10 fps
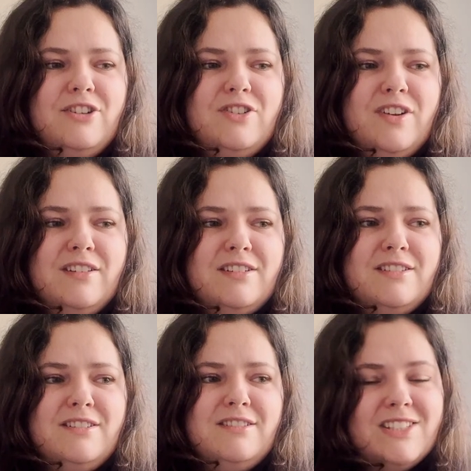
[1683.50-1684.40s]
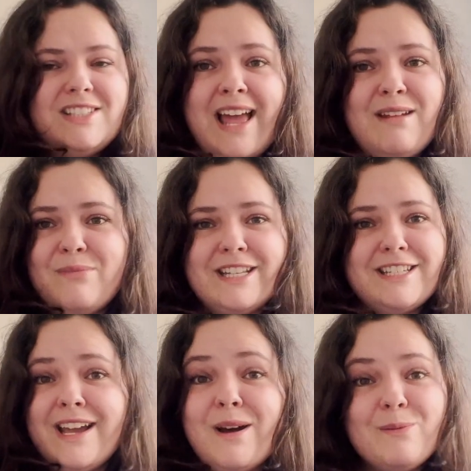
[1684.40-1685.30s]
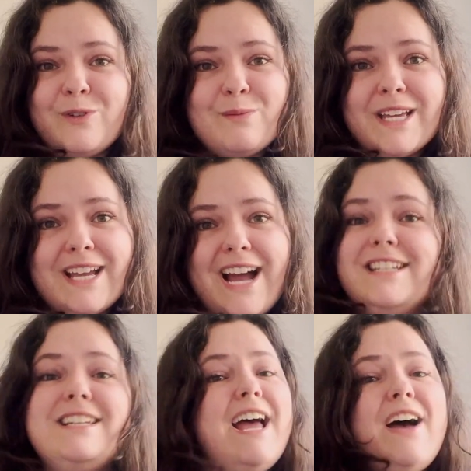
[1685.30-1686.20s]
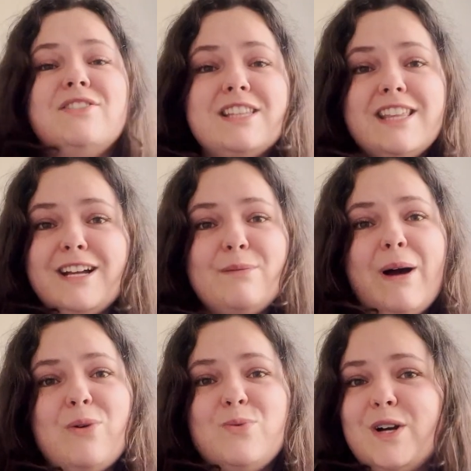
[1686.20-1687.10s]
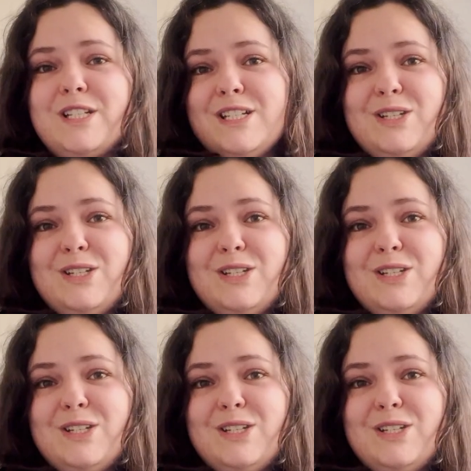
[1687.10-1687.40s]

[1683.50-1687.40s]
of just set my day up for me. I didn't have to think about what to